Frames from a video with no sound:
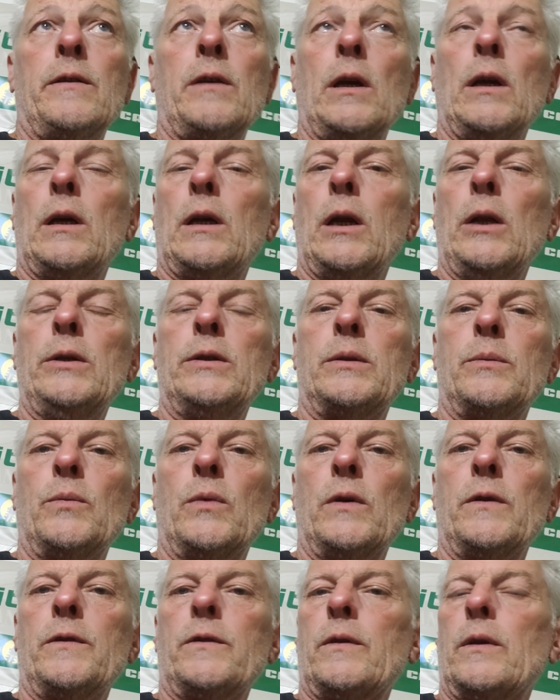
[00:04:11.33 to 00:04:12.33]
conclusion
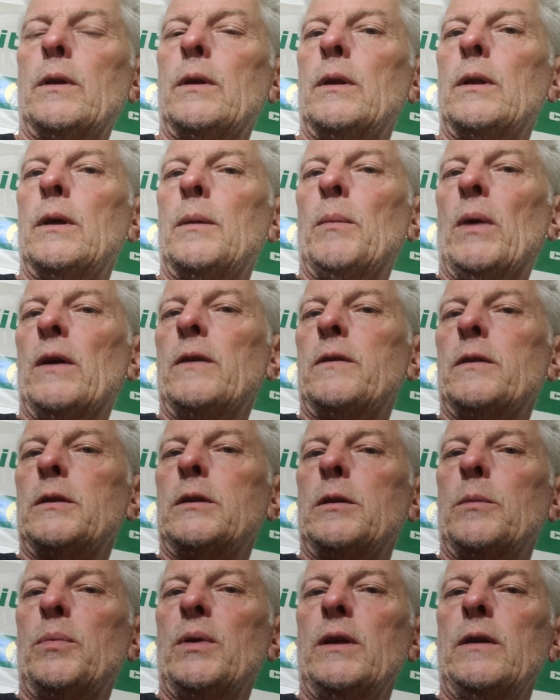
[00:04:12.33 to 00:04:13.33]
was that the motor
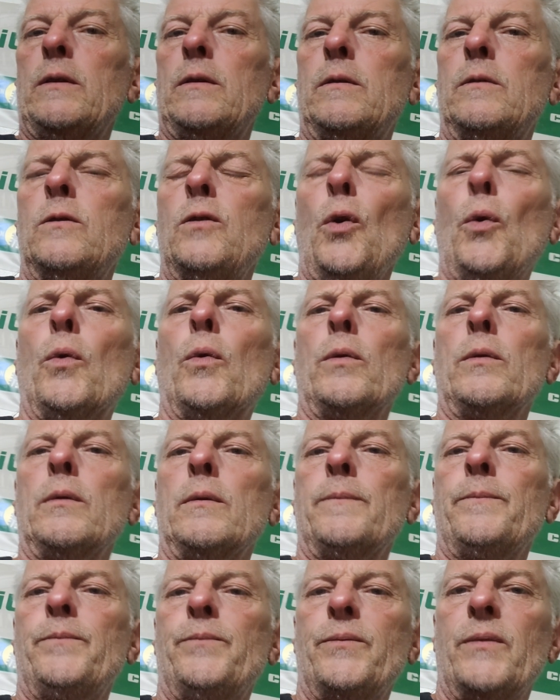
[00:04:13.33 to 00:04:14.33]
should be
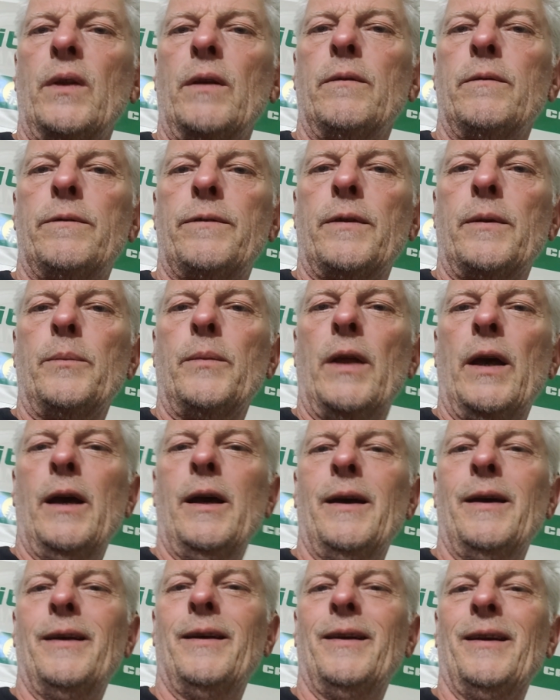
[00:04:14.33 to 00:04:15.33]
torn from
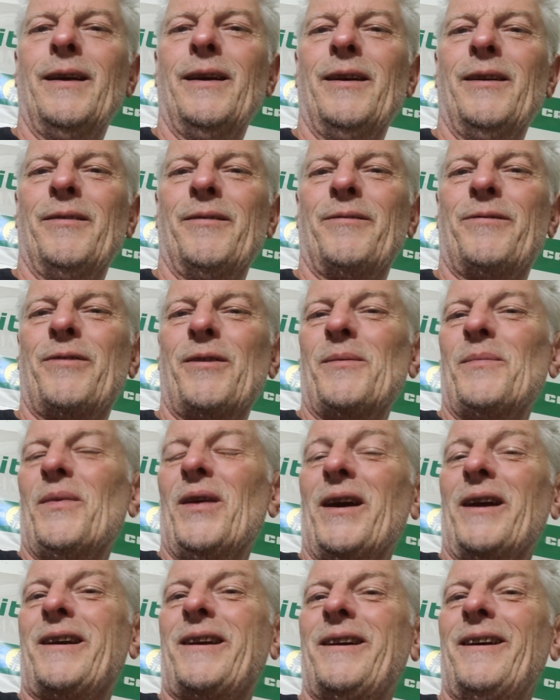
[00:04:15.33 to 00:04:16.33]

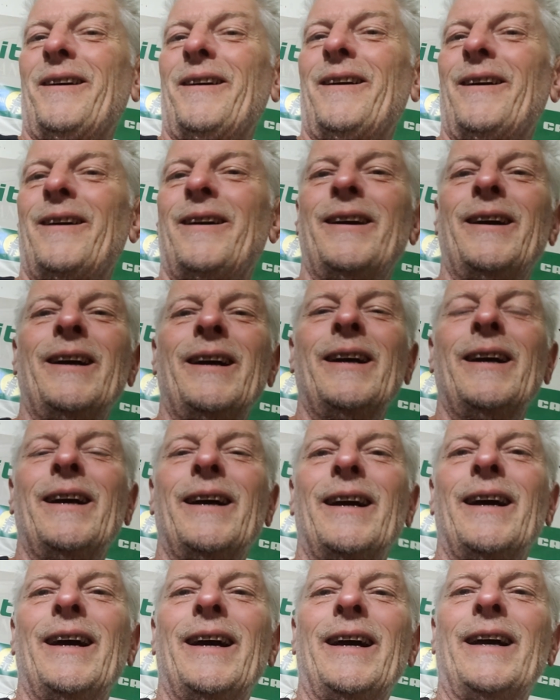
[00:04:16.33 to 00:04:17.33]
the car
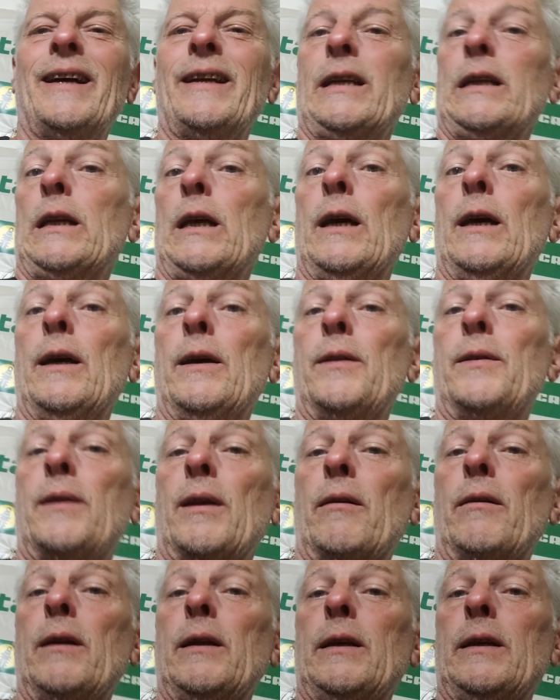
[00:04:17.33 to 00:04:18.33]
and
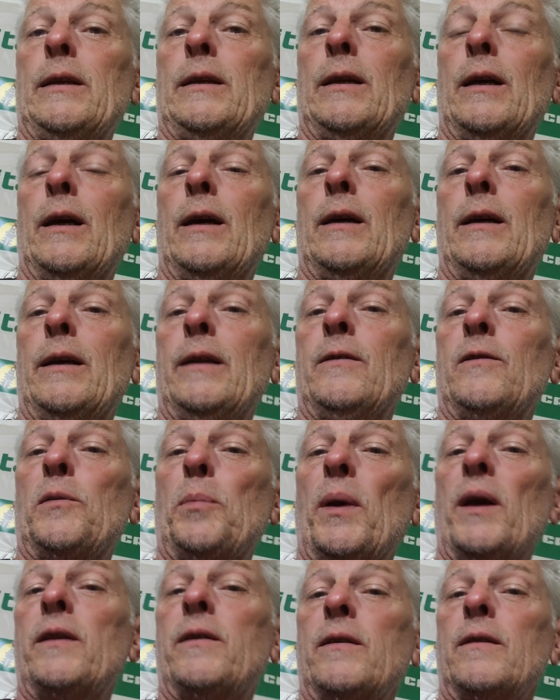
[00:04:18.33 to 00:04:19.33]
thoroughly
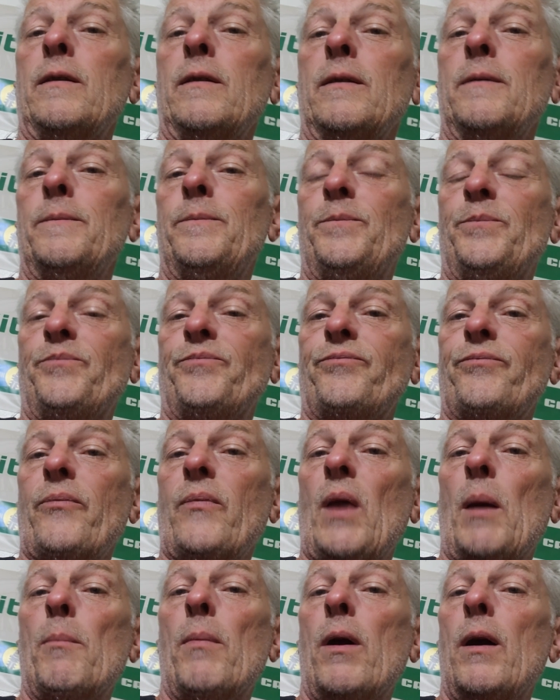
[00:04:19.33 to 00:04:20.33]
inspected
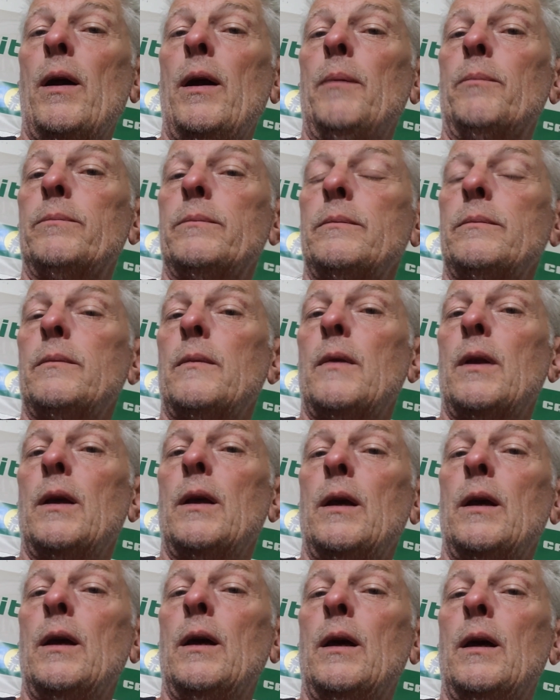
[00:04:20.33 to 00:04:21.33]
by him.
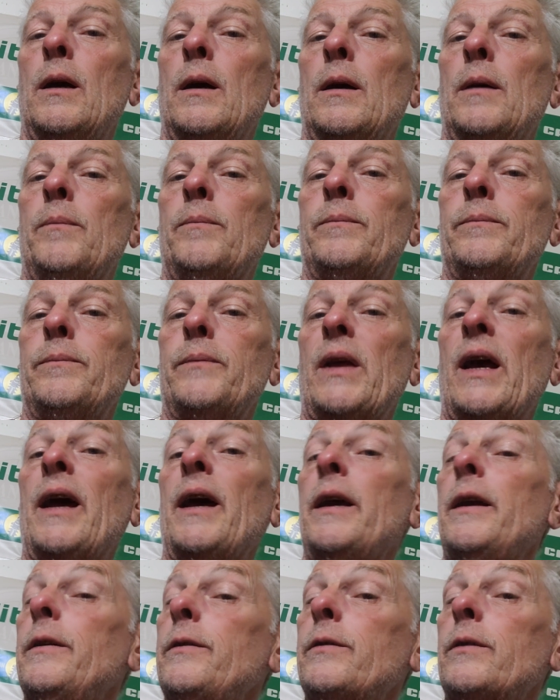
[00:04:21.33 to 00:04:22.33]

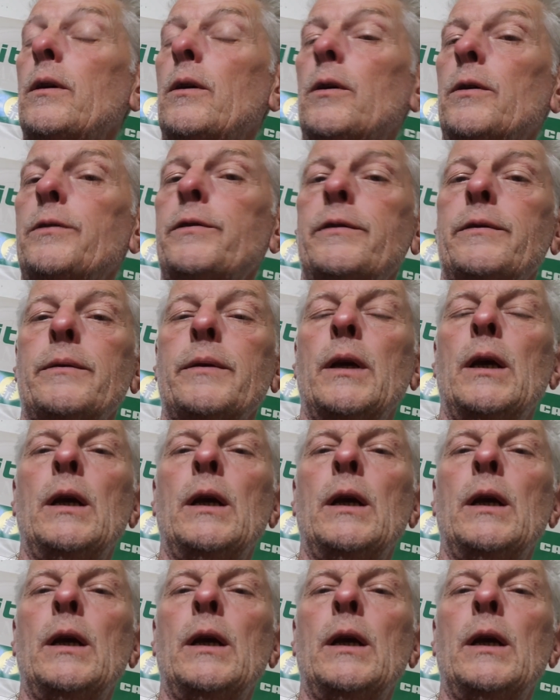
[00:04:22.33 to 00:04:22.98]
At his cost,